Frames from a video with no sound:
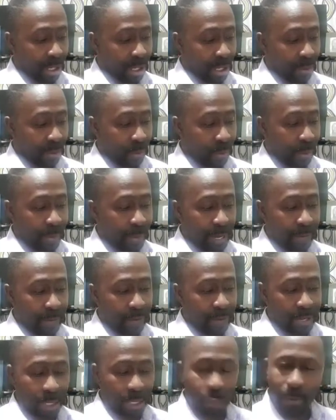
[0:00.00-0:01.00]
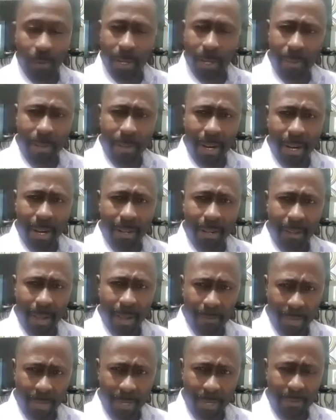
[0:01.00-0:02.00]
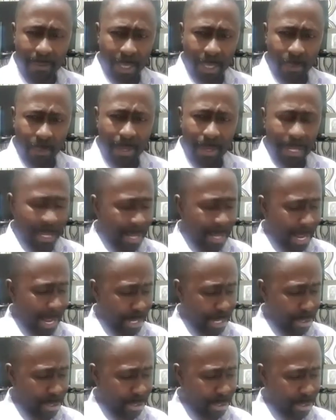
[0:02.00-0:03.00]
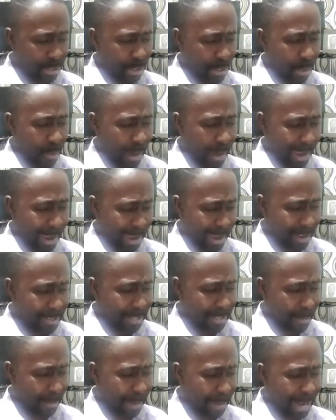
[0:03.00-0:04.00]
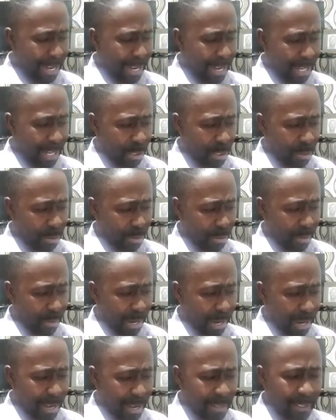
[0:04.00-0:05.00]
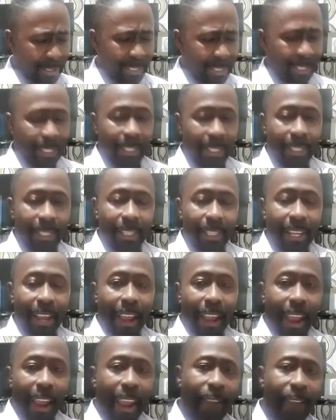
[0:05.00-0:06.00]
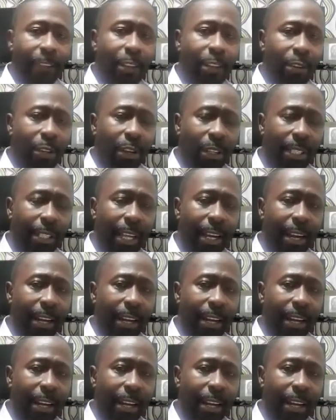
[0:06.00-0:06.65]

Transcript: We believe on the 23rd, I believe that's when the elections were held, the by-elections were held. Even though Dr.